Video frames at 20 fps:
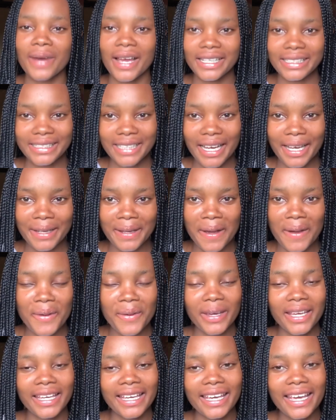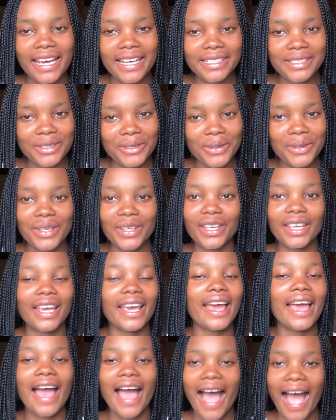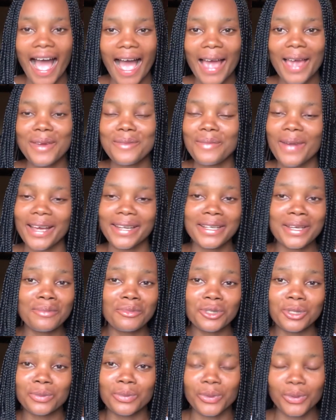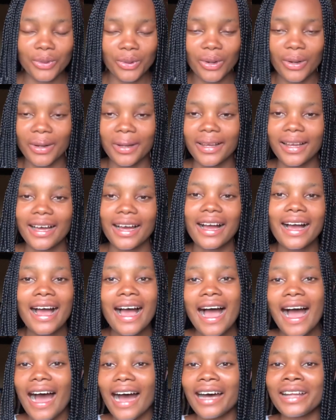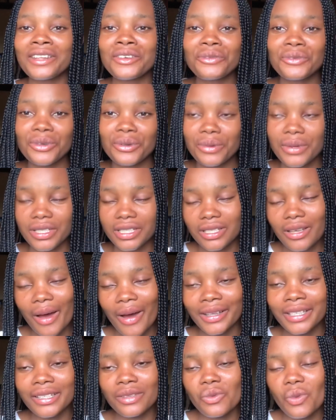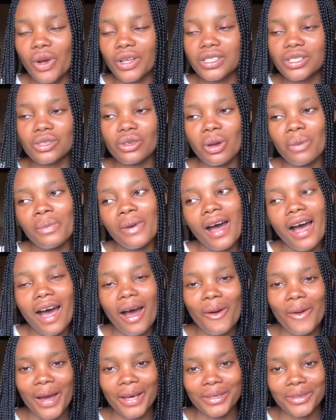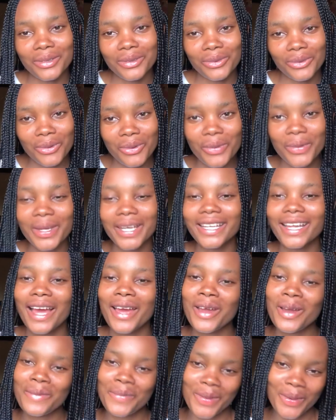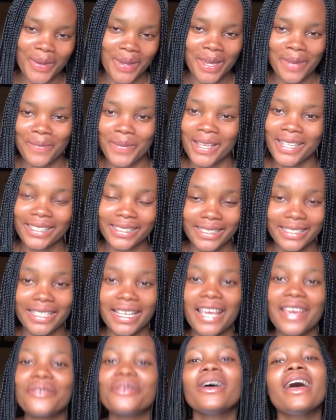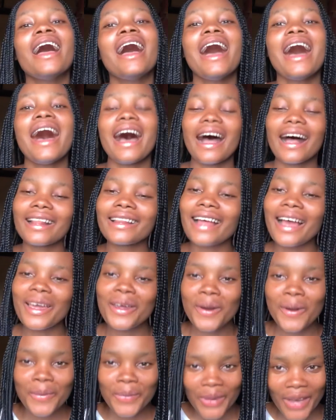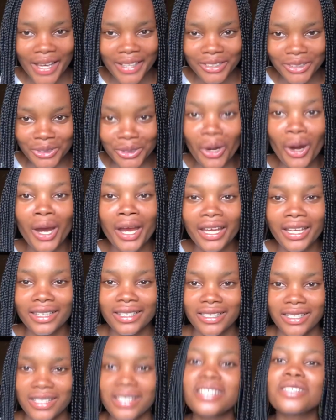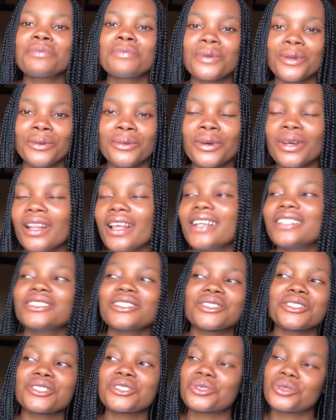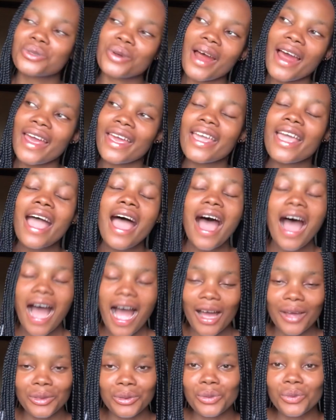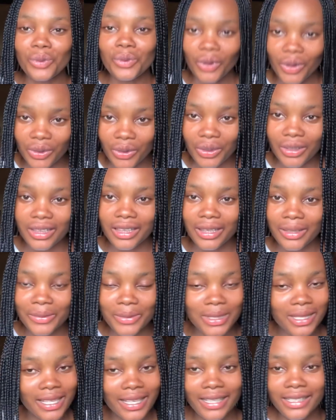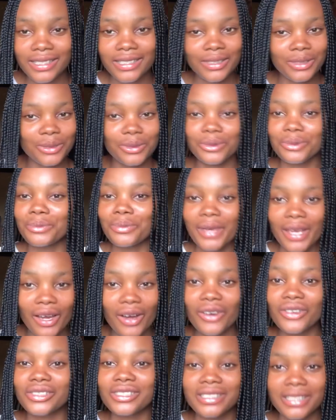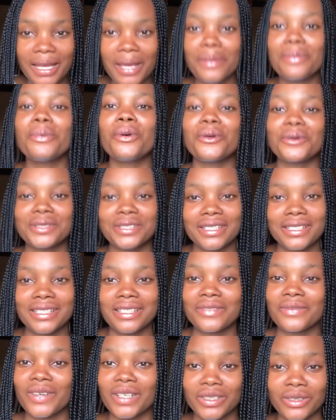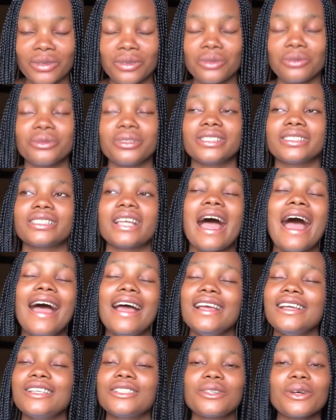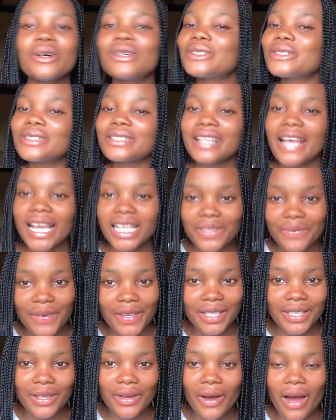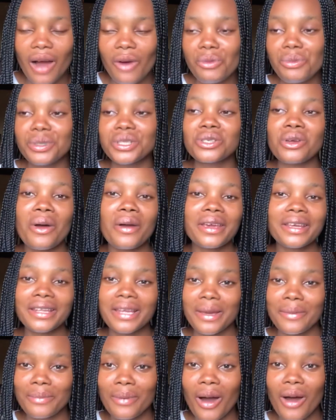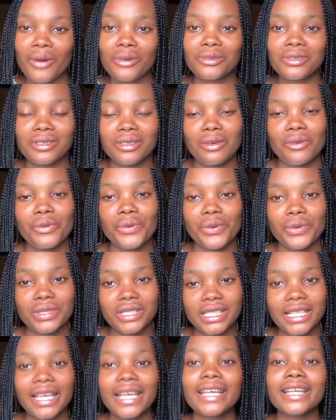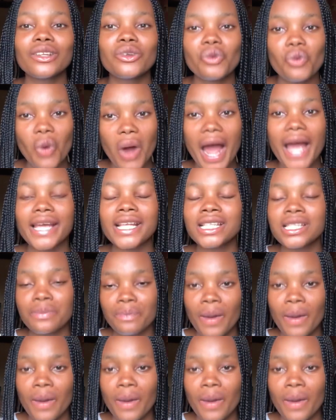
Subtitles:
my channel. In case you're new here, hi, my name is Bukola, and if you're returning, what's up, how are you doing? I hope you're keeping safe, and I hope you're enjoying this period. Let's just try and do one or two things to make us stay positive as always. So today's video, I will be talking about skin white